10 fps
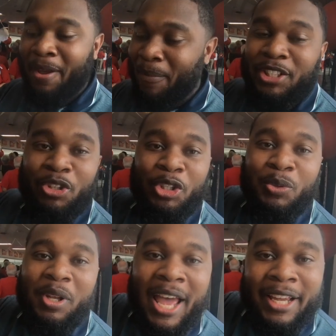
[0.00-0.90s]
Make sure
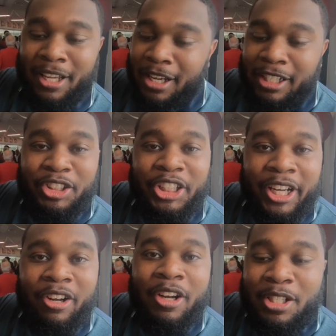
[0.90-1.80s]
you like,
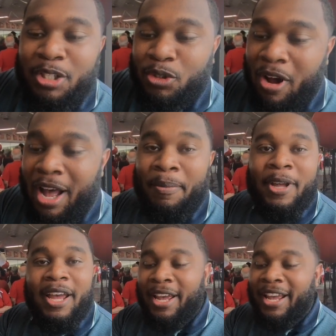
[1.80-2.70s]
share, subscribe,
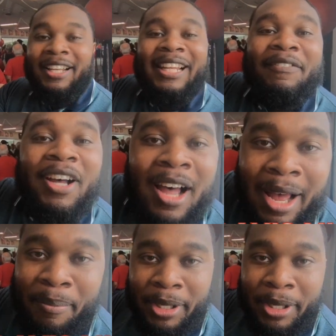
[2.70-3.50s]
and leave a comment.